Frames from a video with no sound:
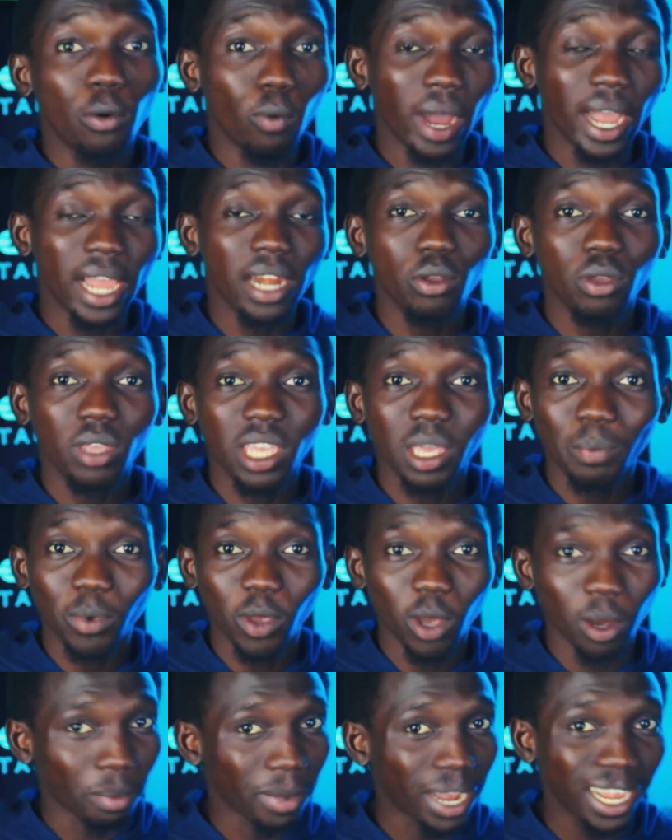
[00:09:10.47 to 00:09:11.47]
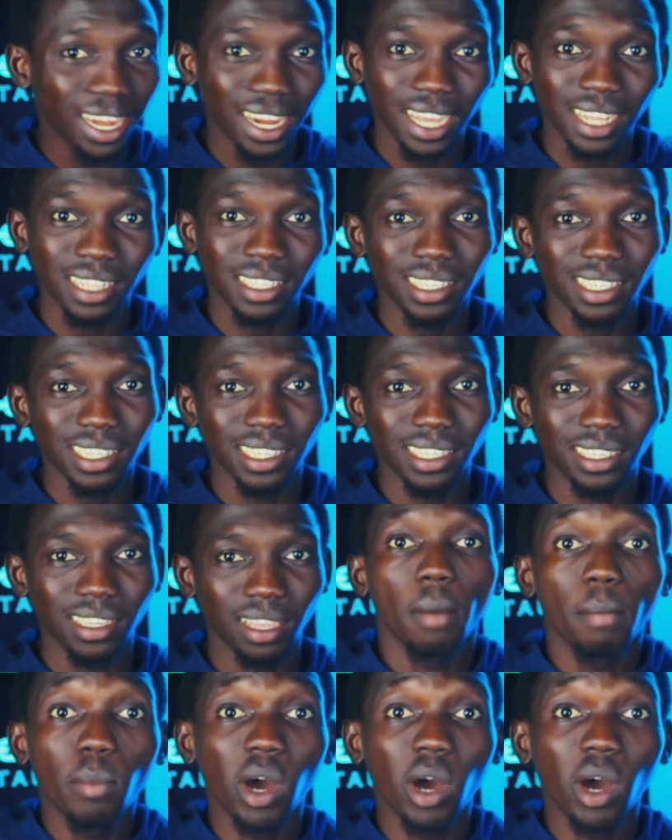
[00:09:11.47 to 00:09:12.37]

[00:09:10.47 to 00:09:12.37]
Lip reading: while you keep your mind at ease.